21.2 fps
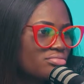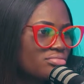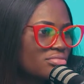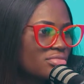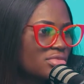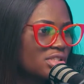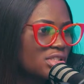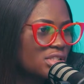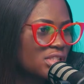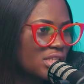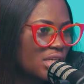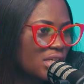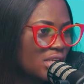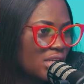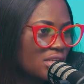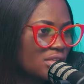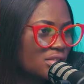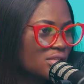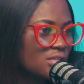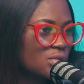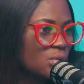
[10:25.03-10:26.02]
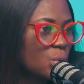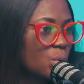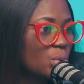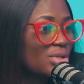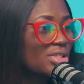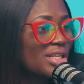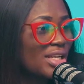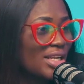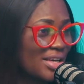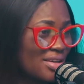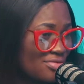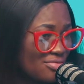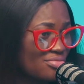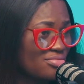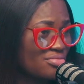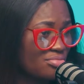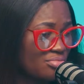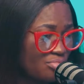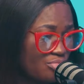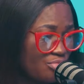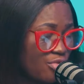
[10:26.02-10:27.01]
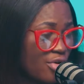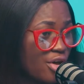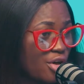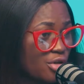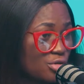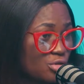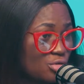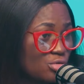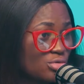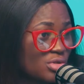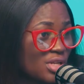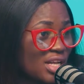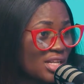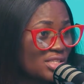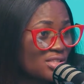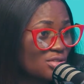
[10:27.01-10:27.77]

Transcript: the tenants, or like prior to that